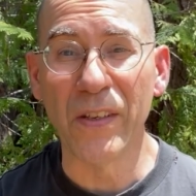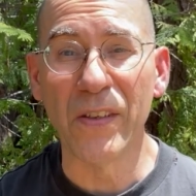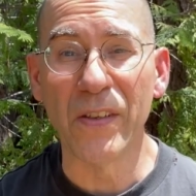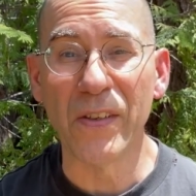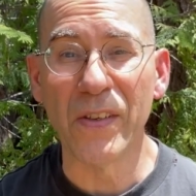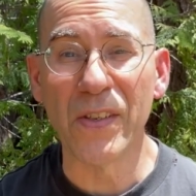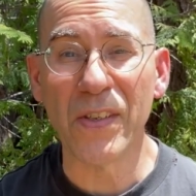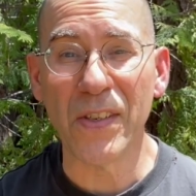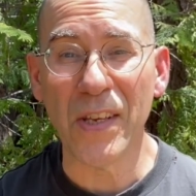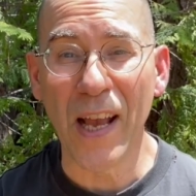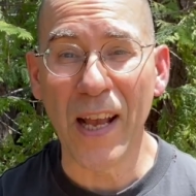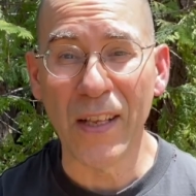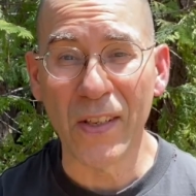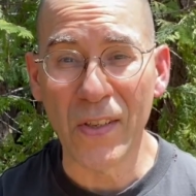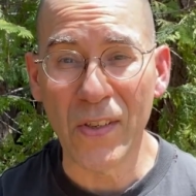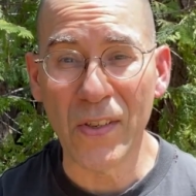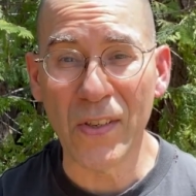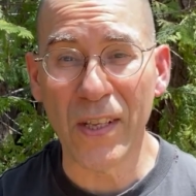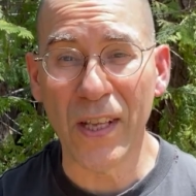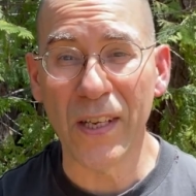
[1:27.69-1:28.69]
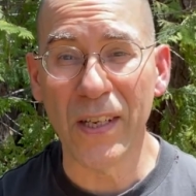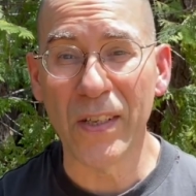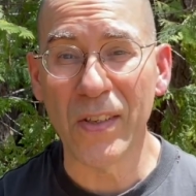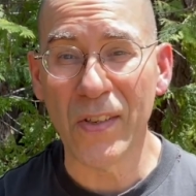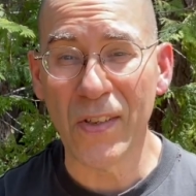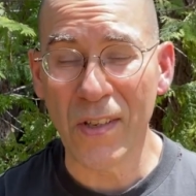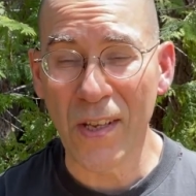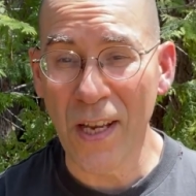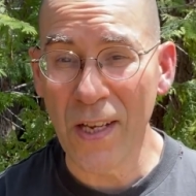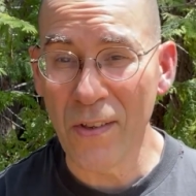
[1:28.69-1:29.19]
sense that it
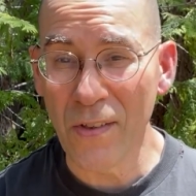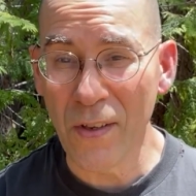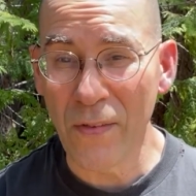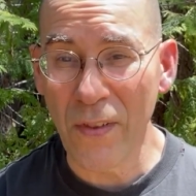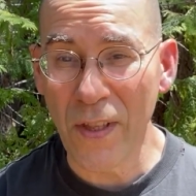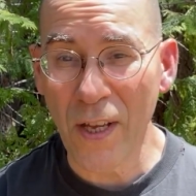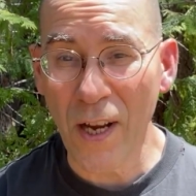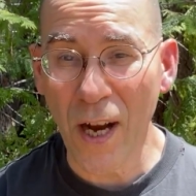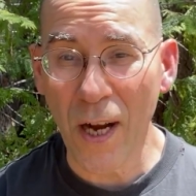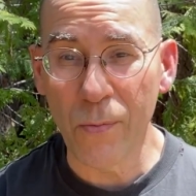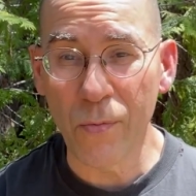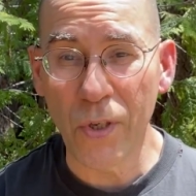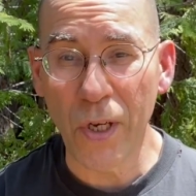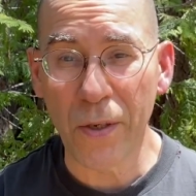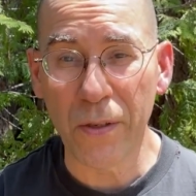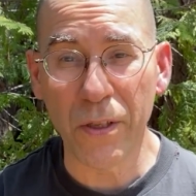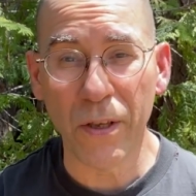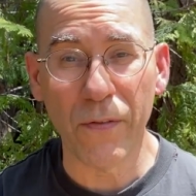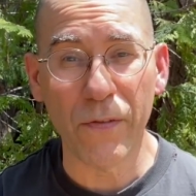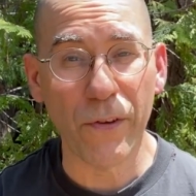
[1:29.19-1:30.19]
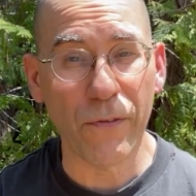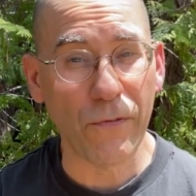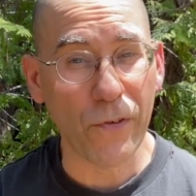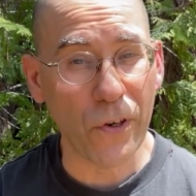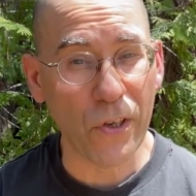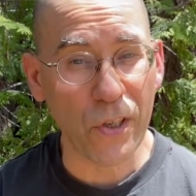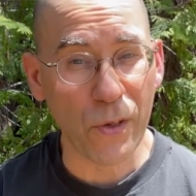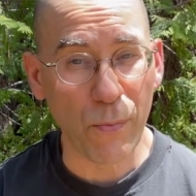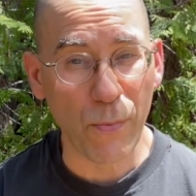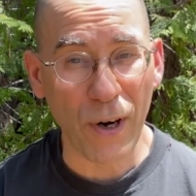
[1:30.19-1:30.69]
states of the object of the
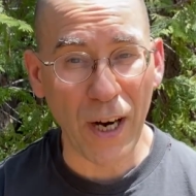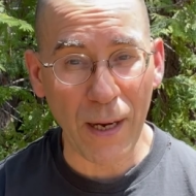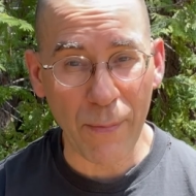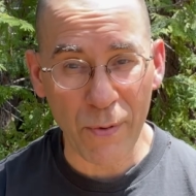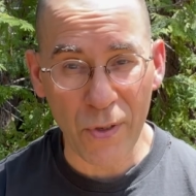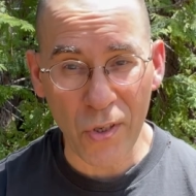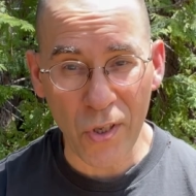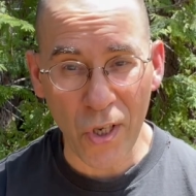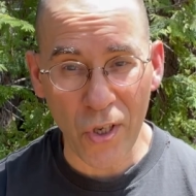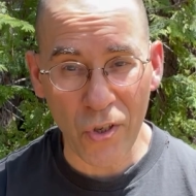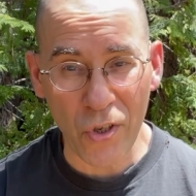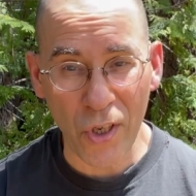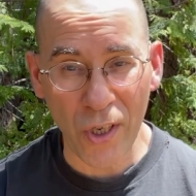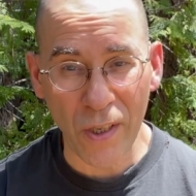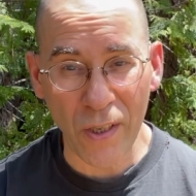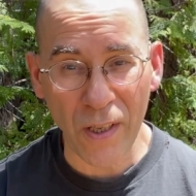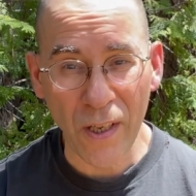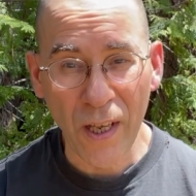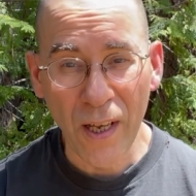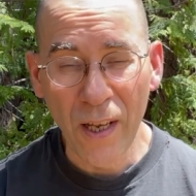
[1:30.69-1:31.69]
first proposition.